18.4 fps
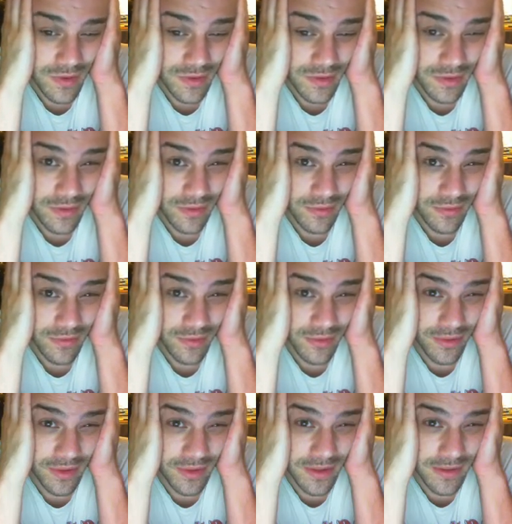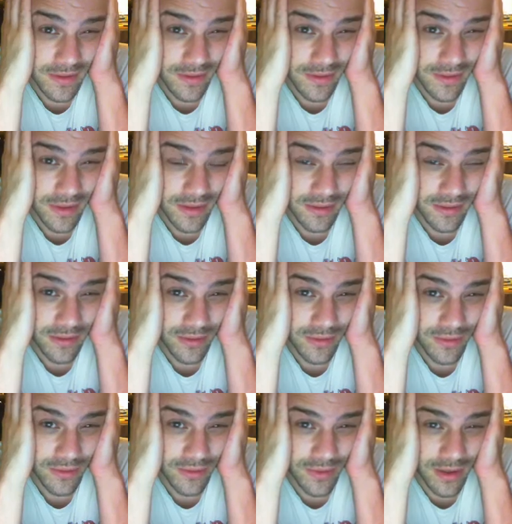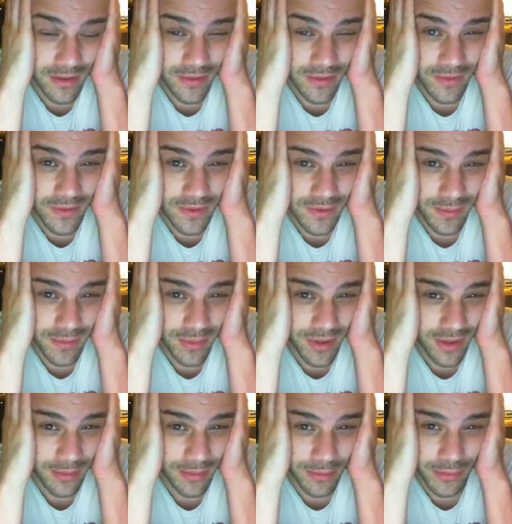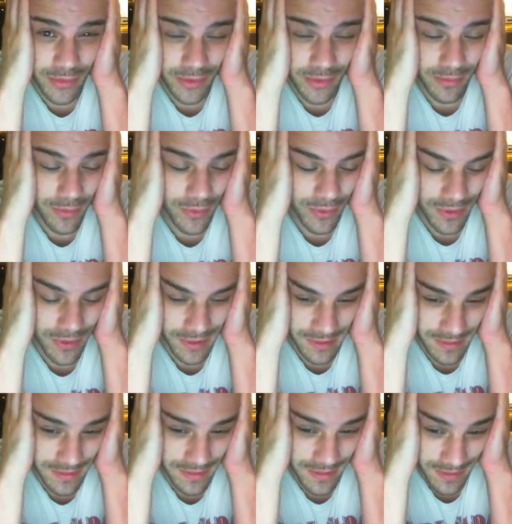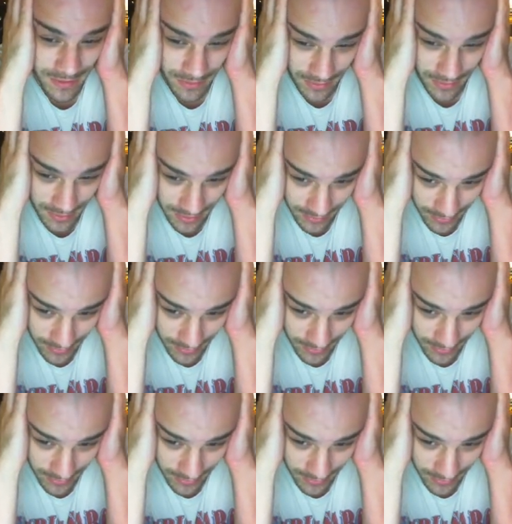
so far that's all I know. I know there's probably more on Nintendo that I